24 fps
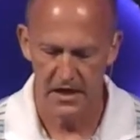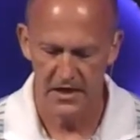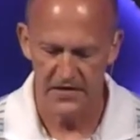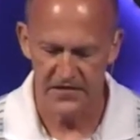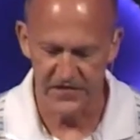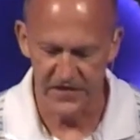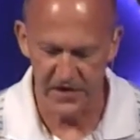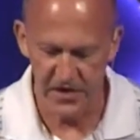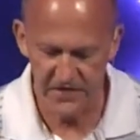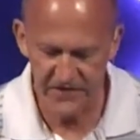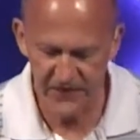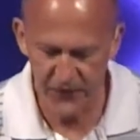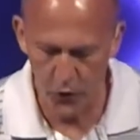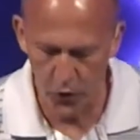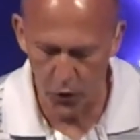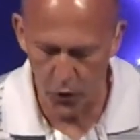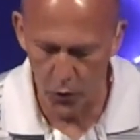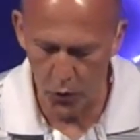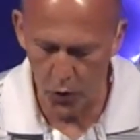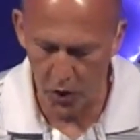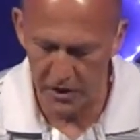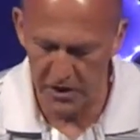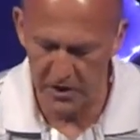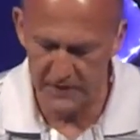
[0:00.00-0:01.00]
Therefore,
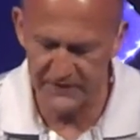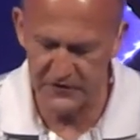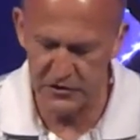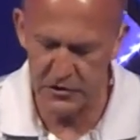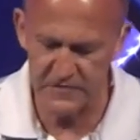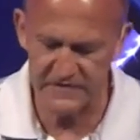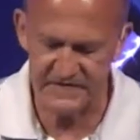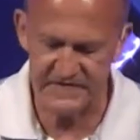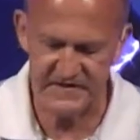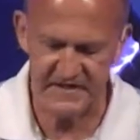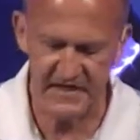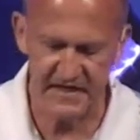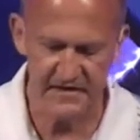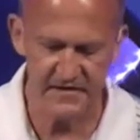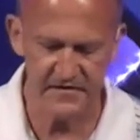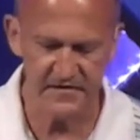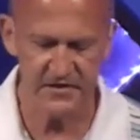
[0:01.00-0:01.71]
whatever you have said in